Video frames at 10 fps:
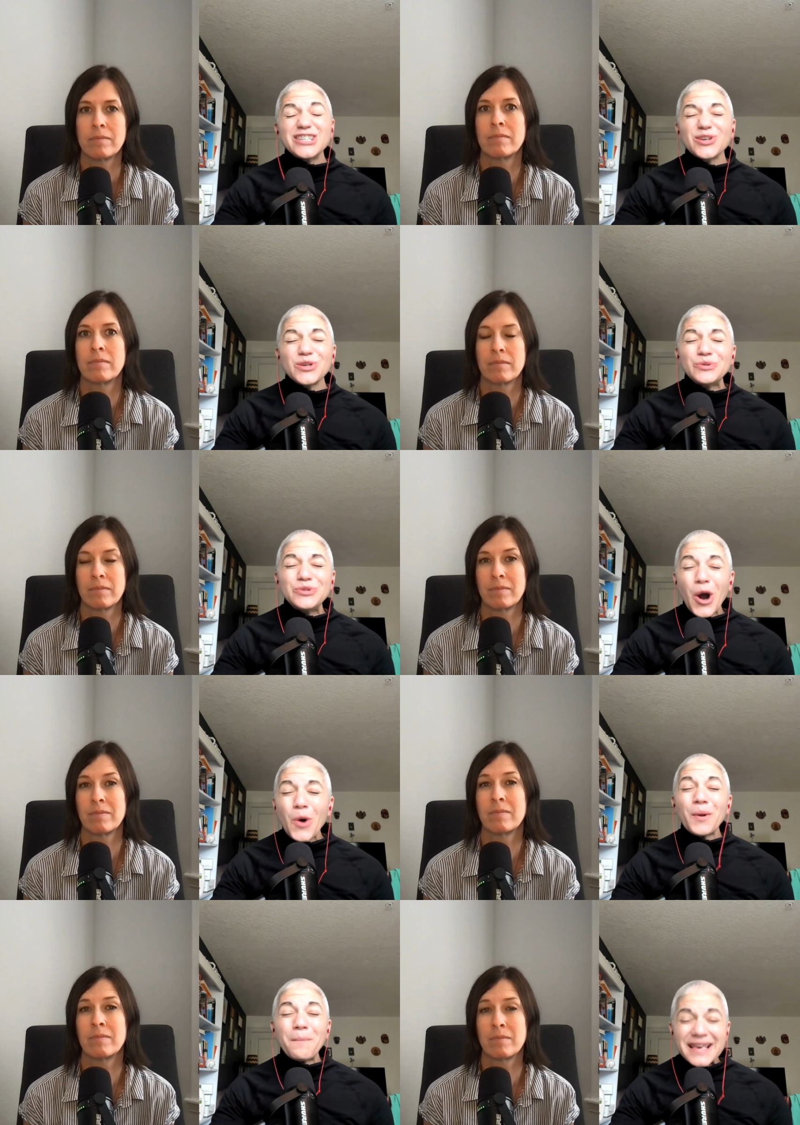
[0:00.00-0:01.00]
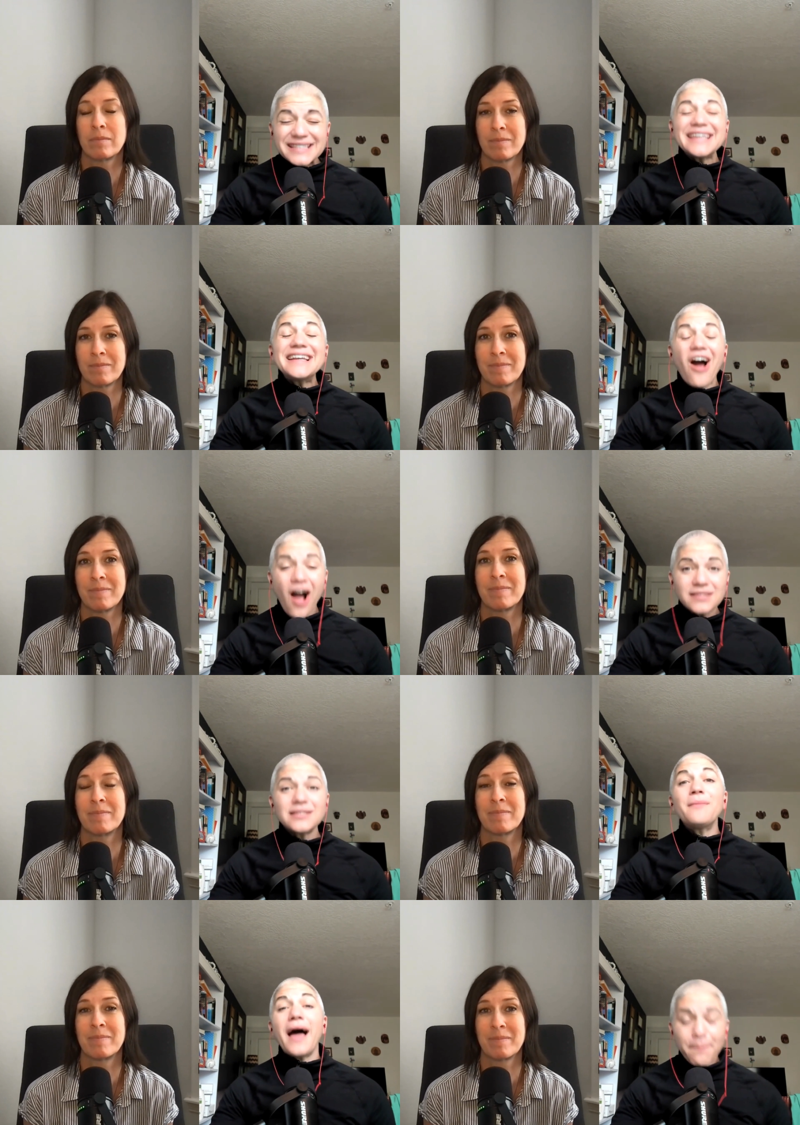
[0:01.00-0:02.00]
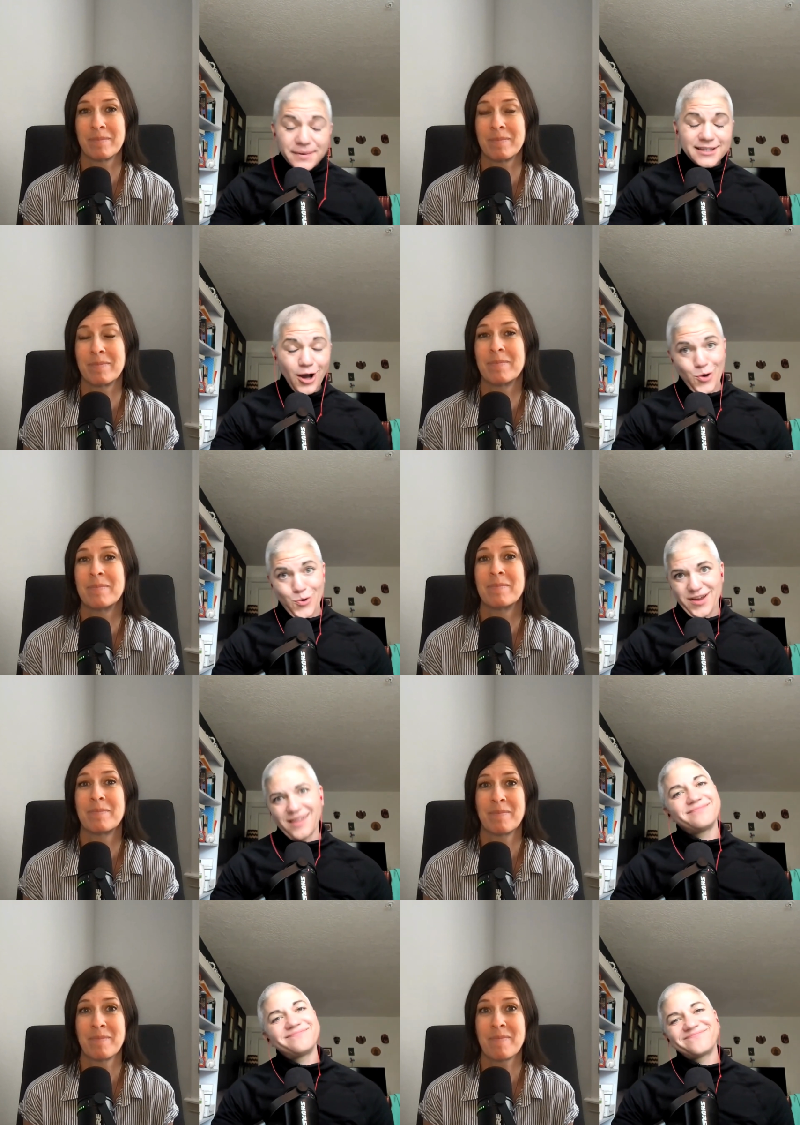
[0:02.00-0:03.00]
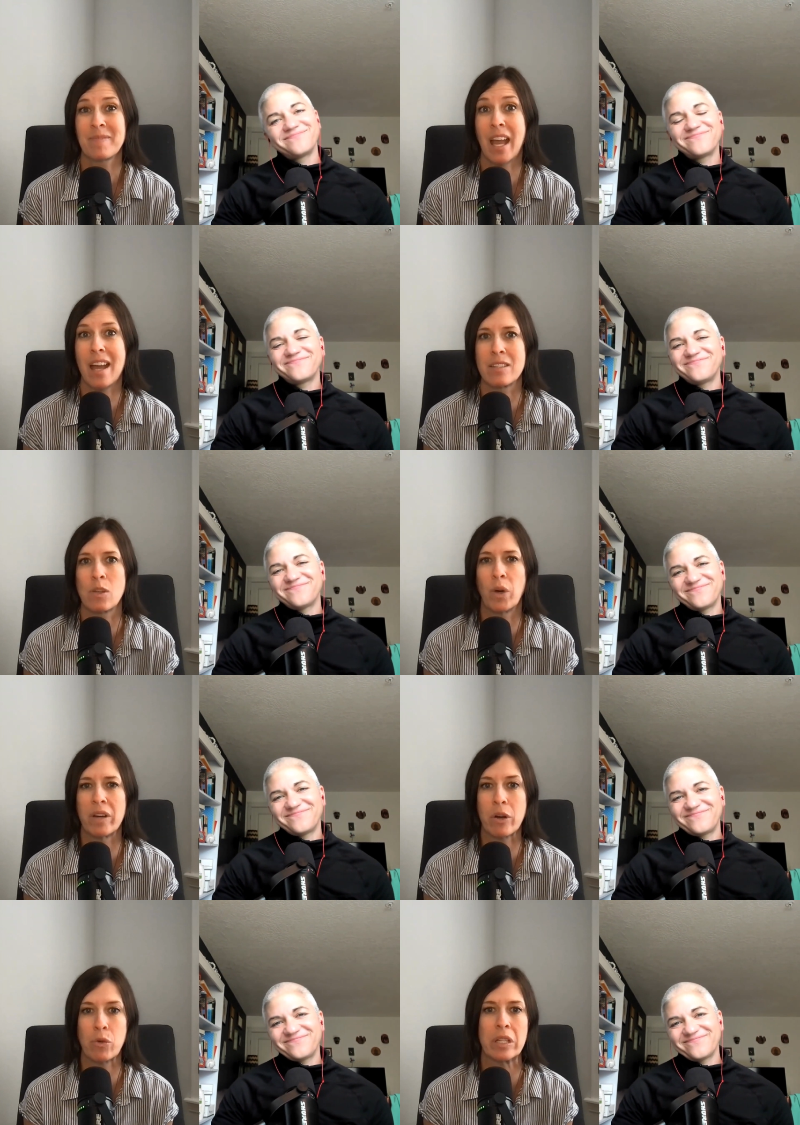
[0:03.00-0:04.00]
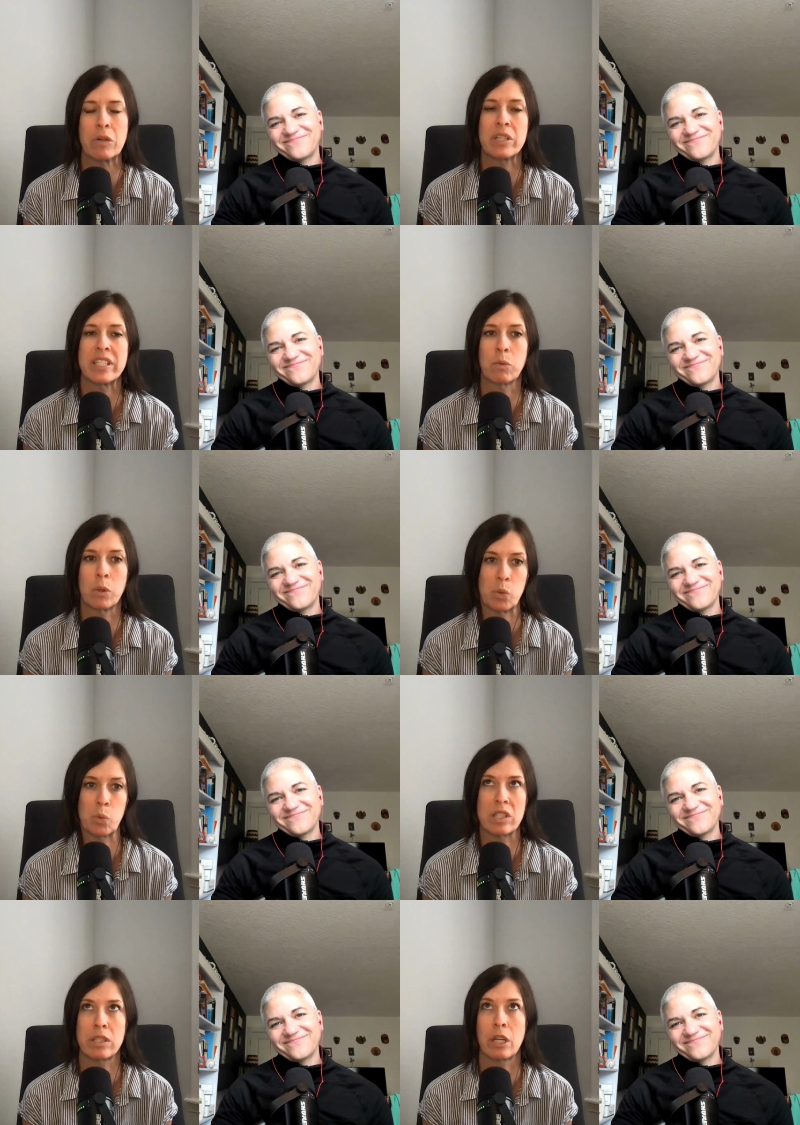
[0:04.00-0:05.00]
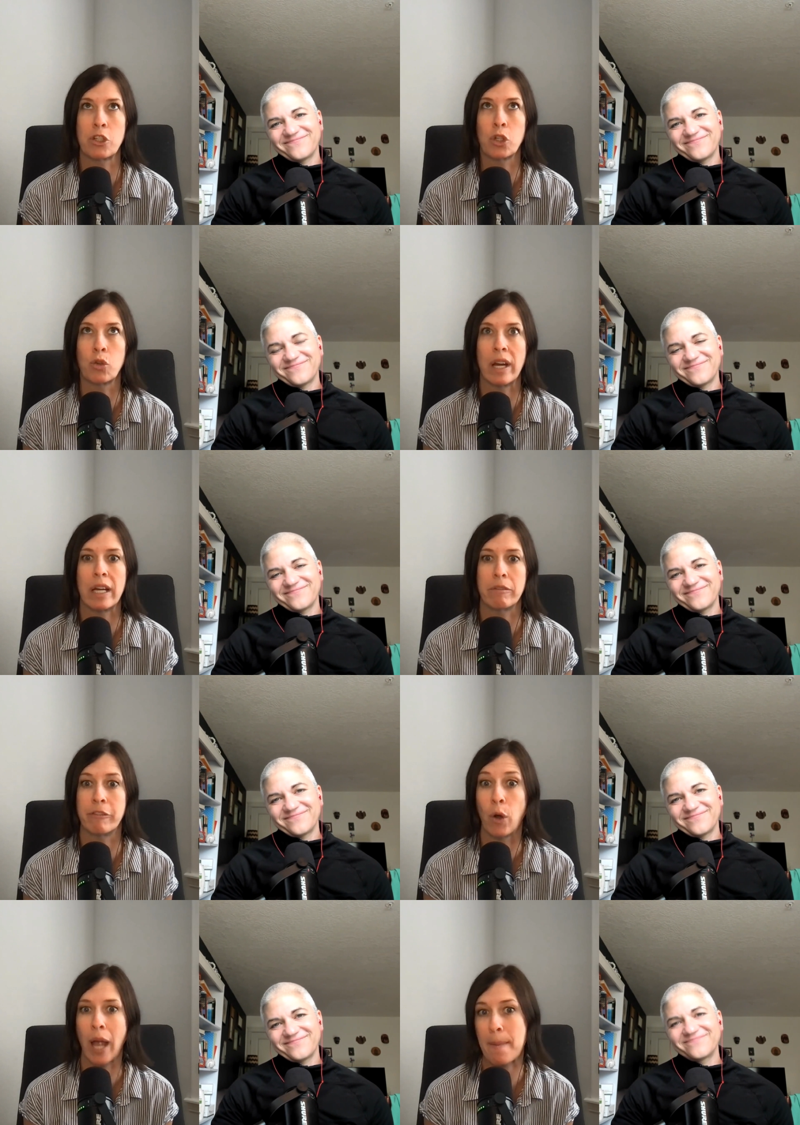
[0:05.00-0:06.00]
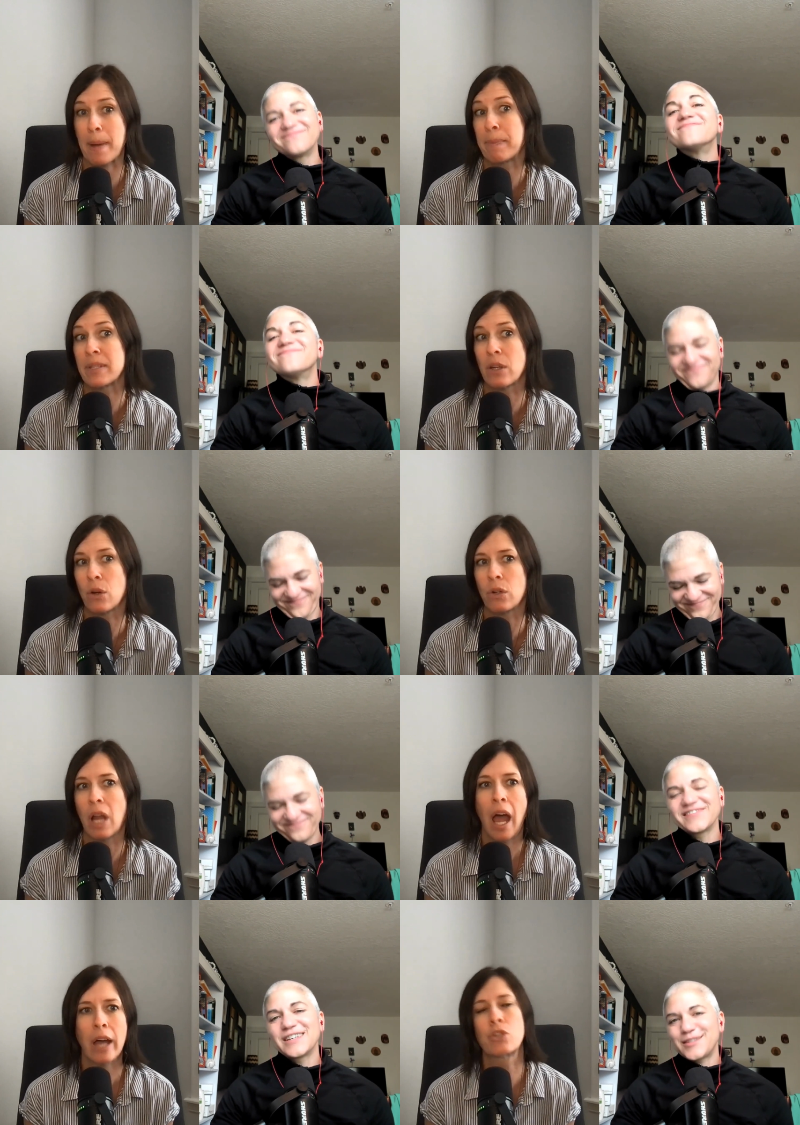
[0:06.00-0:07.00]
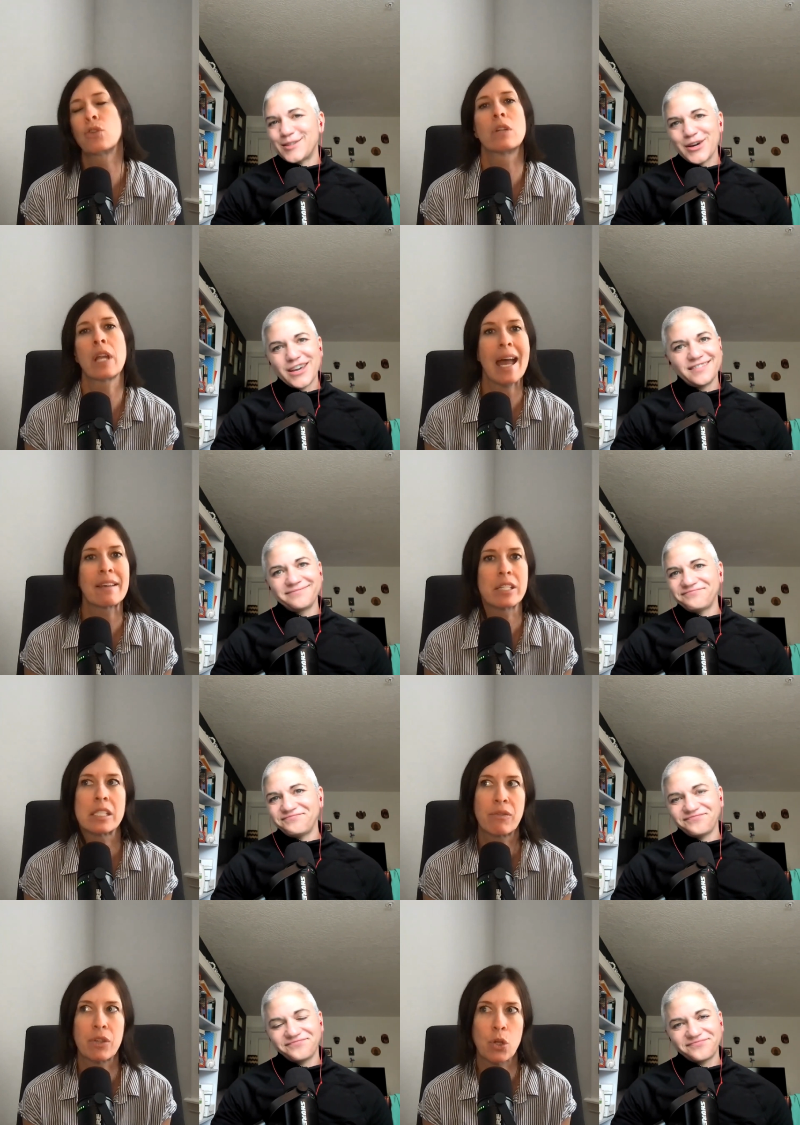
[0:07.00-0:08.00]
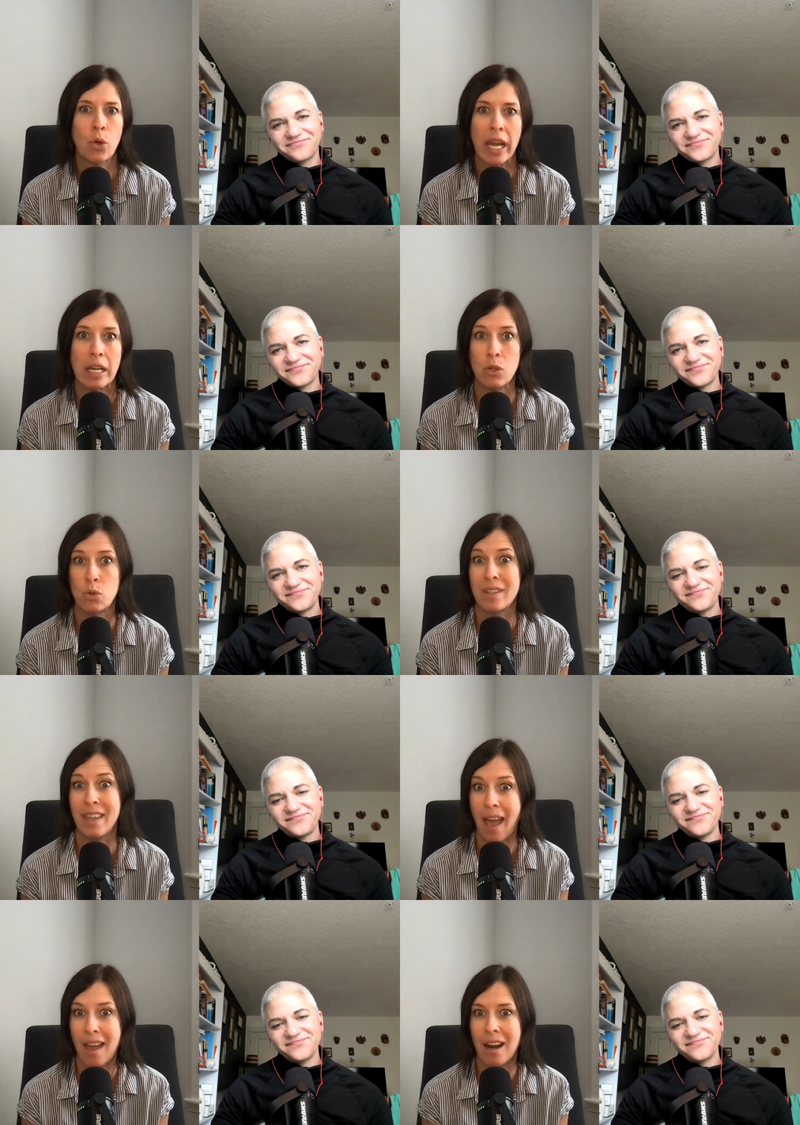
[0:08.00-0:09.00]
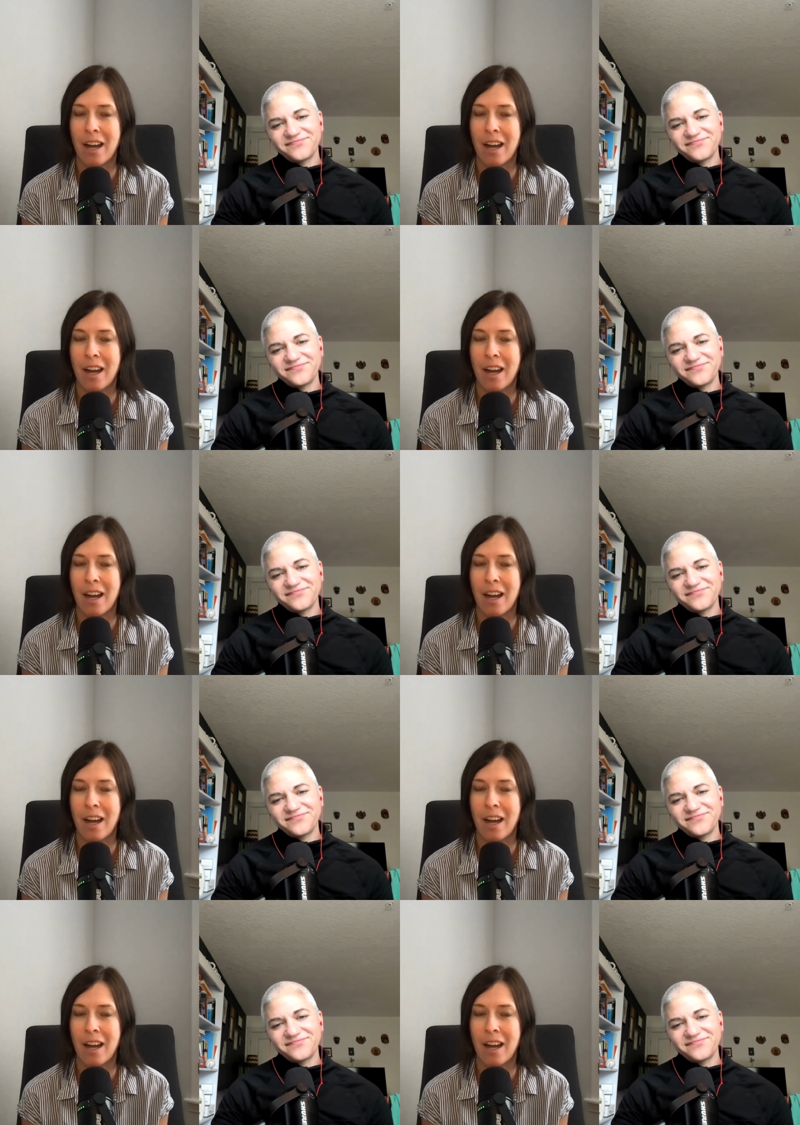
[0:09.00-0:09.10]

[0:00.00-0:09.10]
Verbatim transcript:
Speaker 1: so you don't miss an awesome episode.
Speaker 2: Yes, one of our really recent ones was such a great vocab episode. A student so had asked us if it's okay to use get